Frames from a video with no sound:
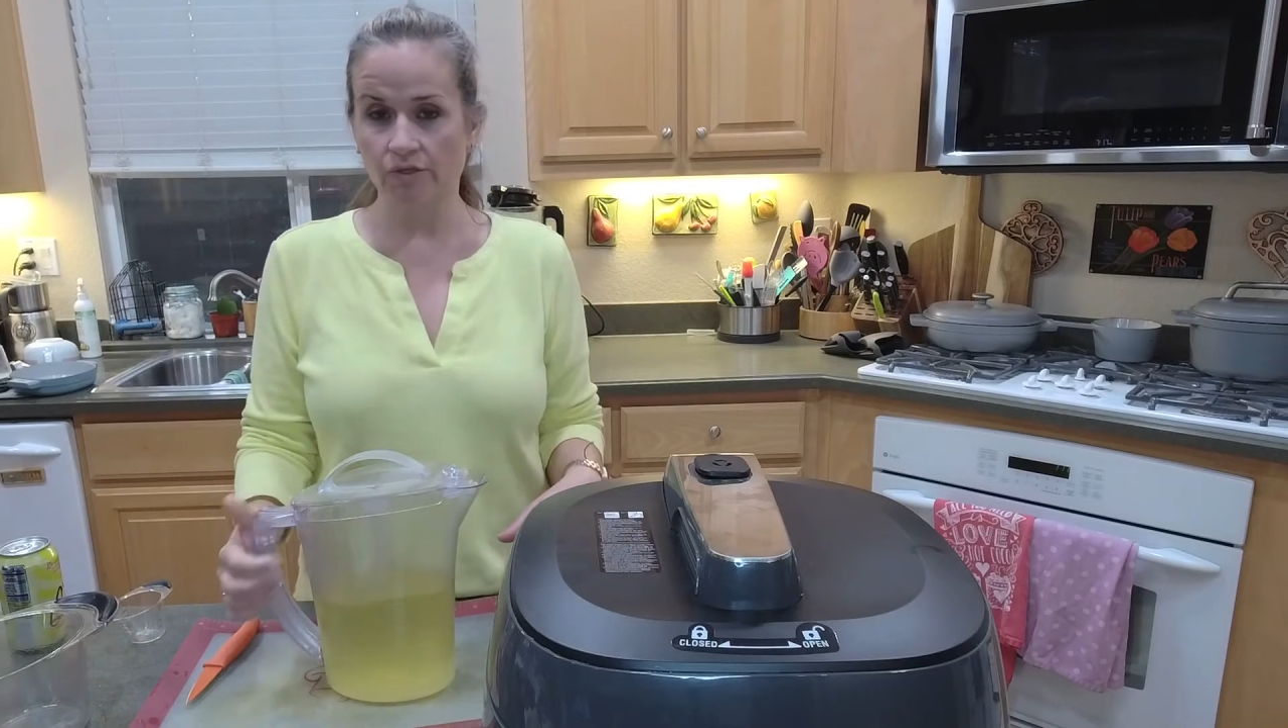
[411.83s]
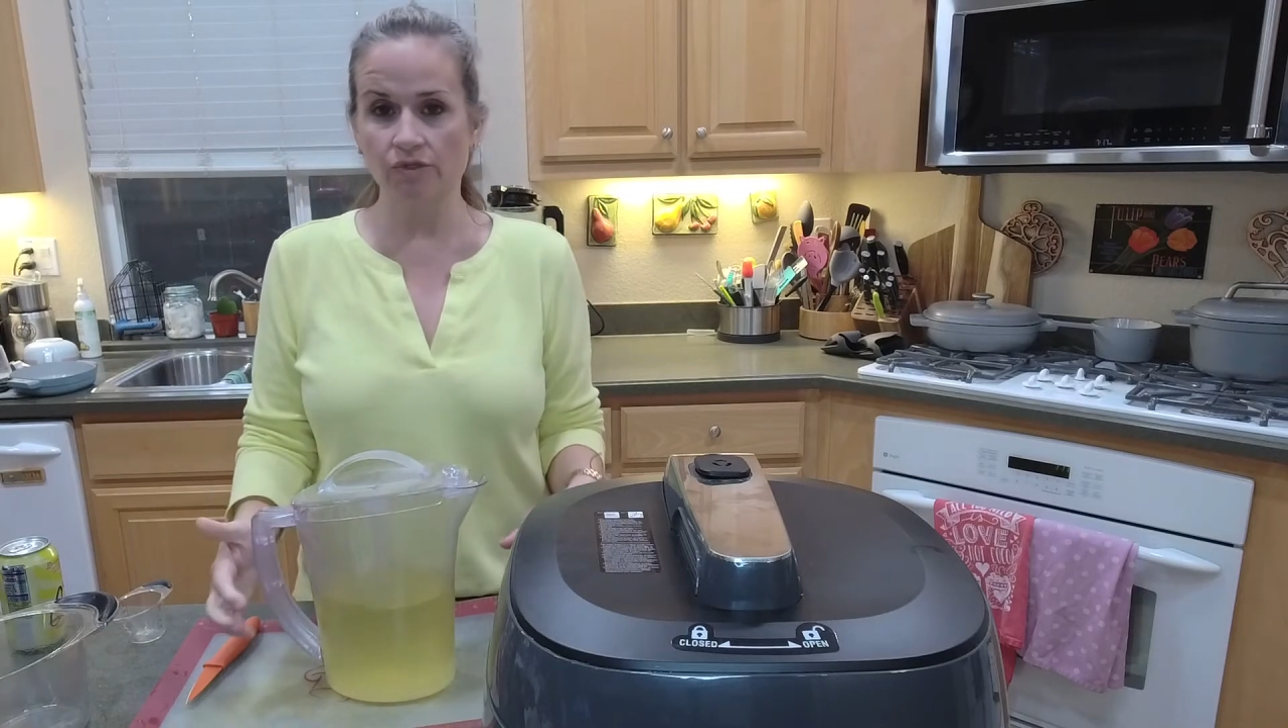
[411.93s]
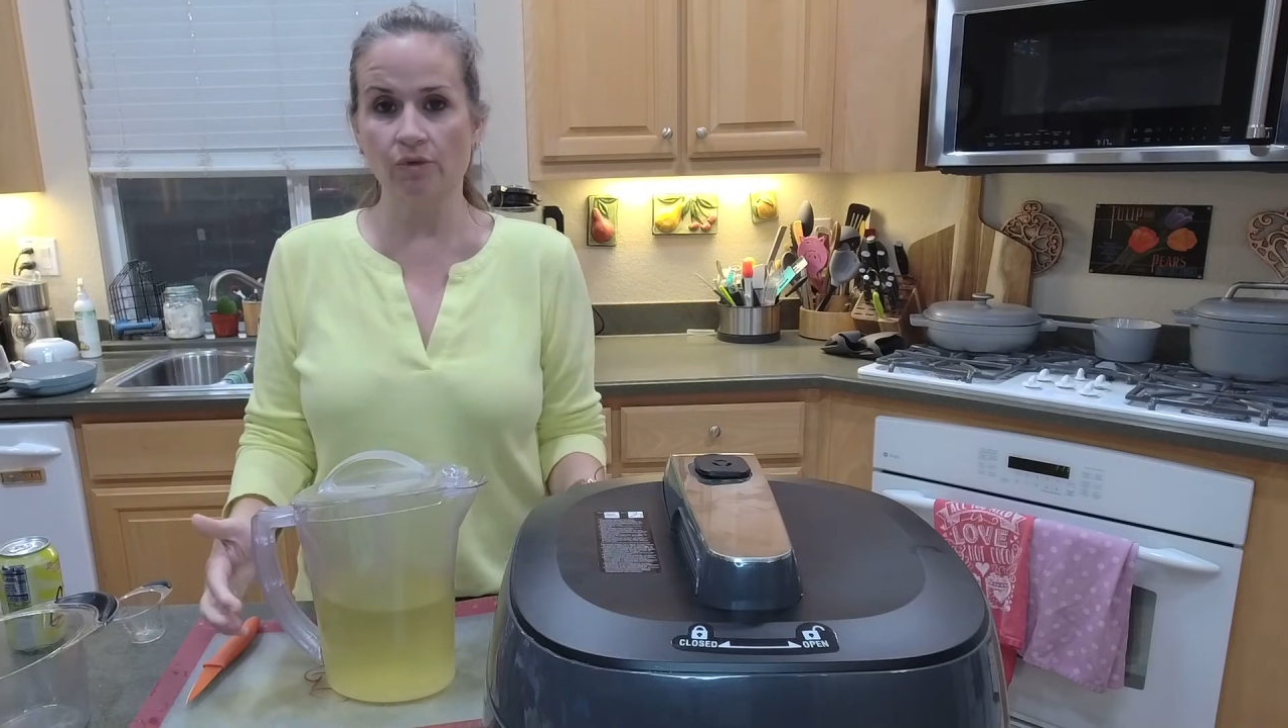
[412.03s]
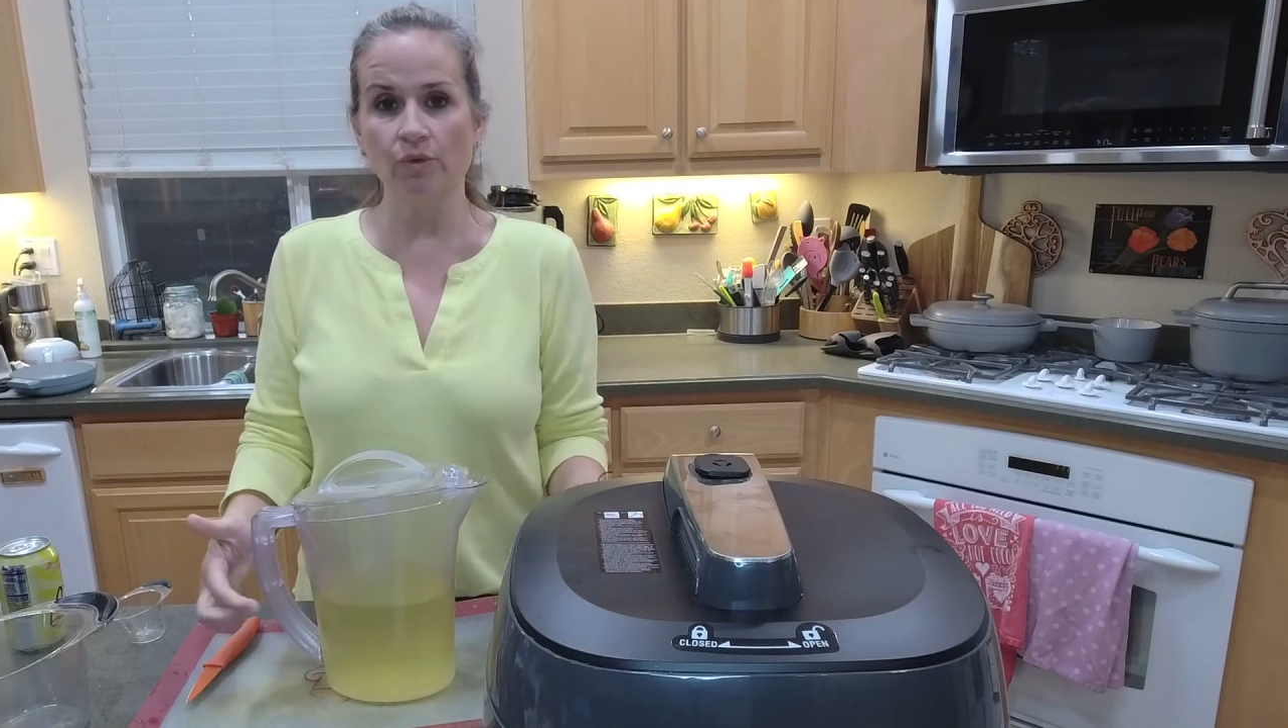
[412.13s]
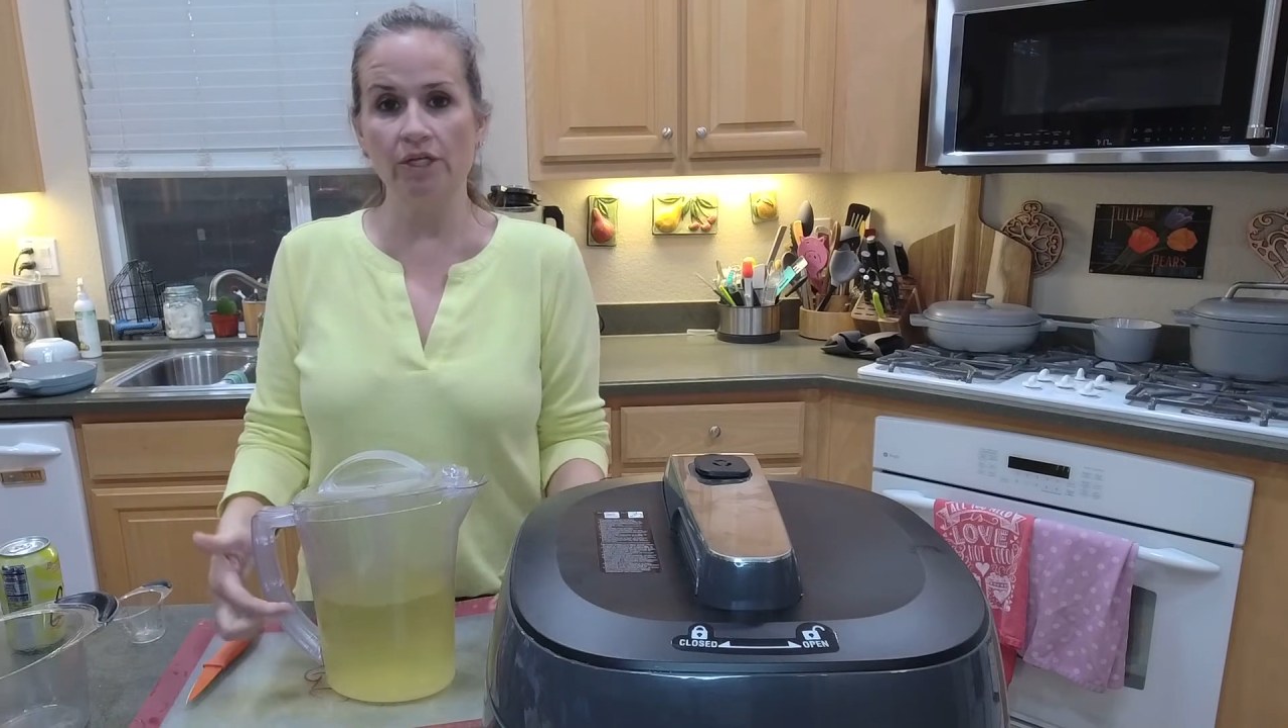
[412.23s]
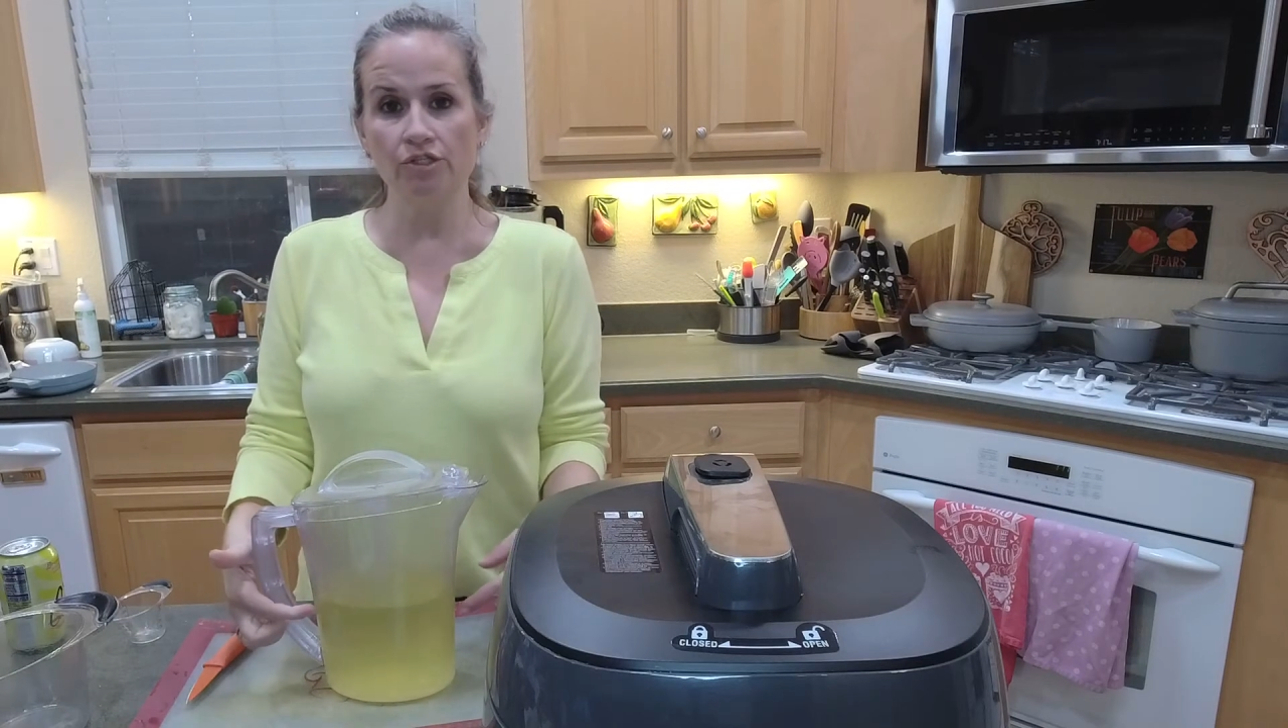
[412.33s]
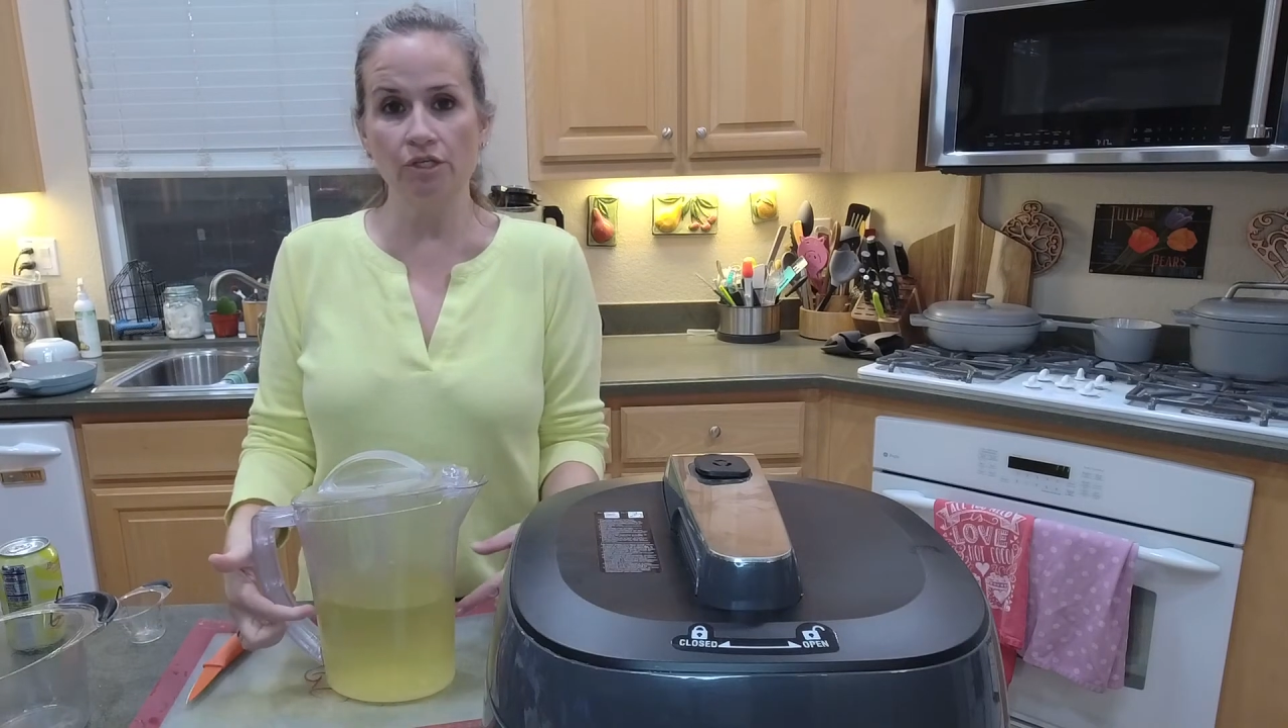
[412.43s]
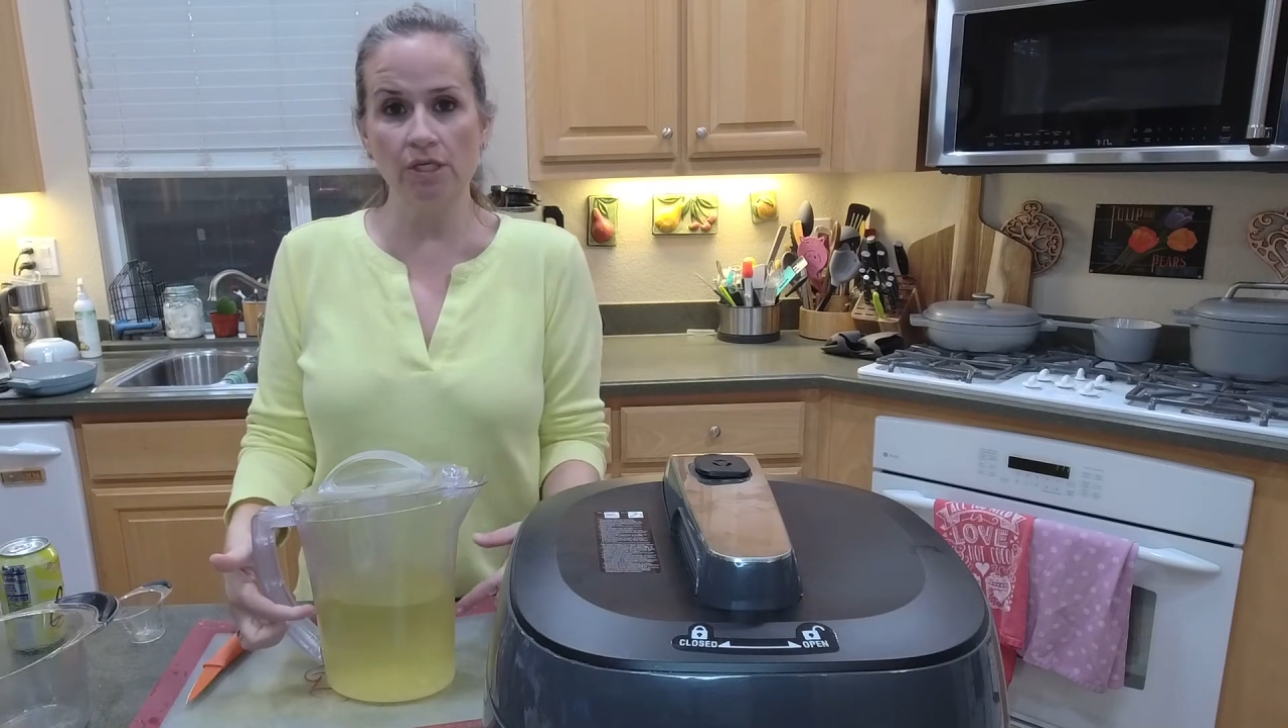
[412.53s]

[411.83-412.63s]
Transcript: So what you're